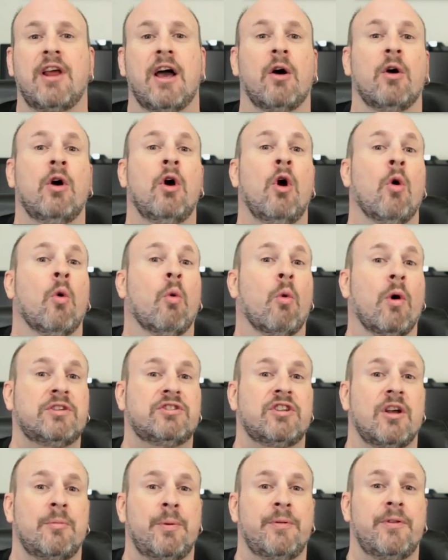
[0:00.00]
Now,
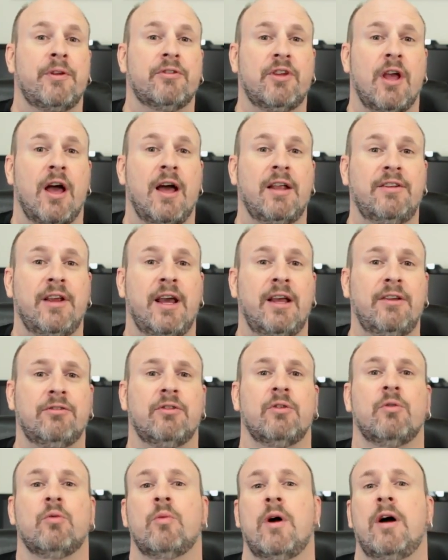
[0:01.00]
what's up with this contest?